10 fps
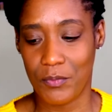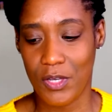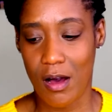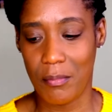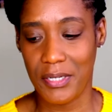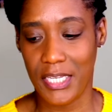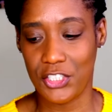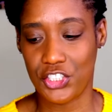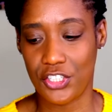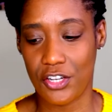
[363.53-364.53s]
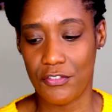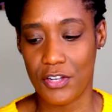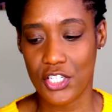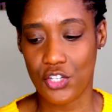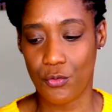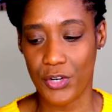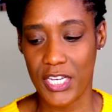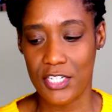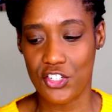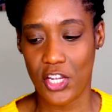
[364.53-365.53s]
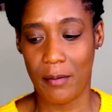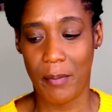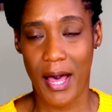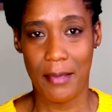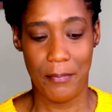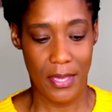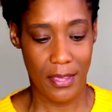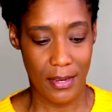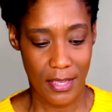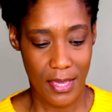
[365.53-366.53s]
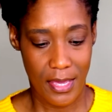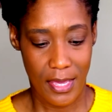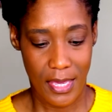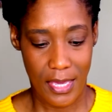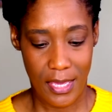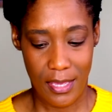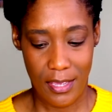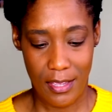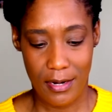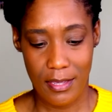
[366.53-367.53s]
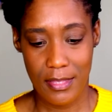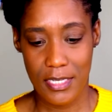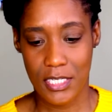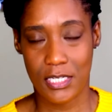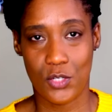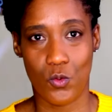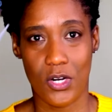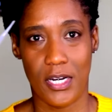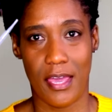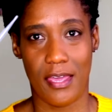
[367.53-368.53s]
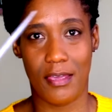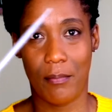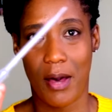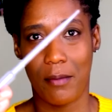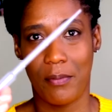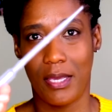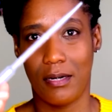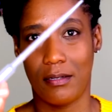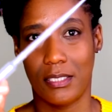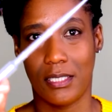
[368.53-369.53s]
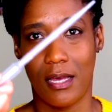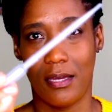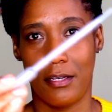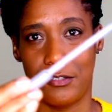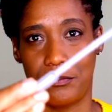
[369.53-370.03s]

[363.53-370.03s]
combination of a syringe and pipette, and this is what a pipette looks like.